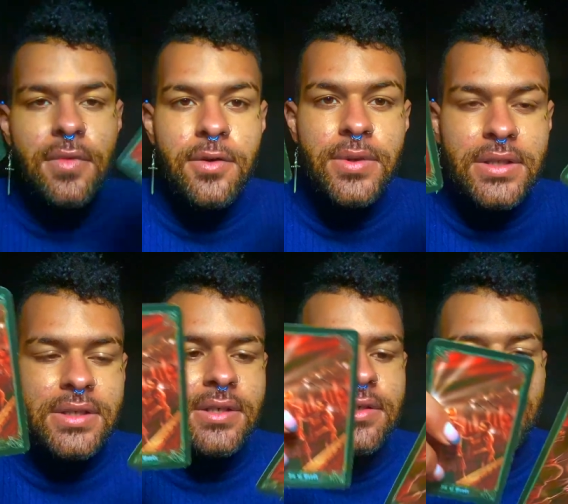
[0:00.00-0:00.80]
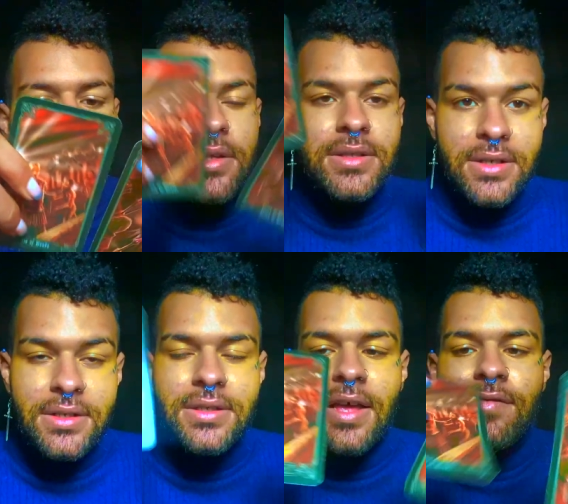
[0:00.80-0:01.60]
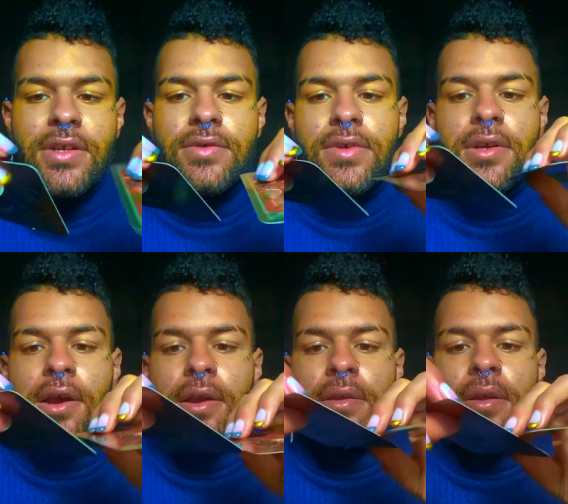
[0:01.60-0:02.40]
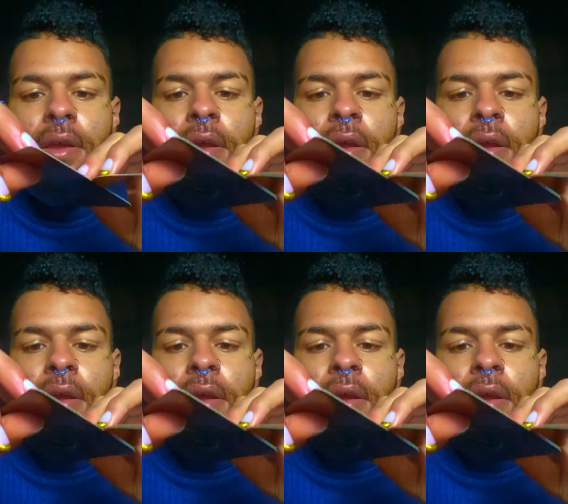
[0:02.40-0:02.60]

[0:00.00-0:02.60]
with the Six of Wands, it is that victory card,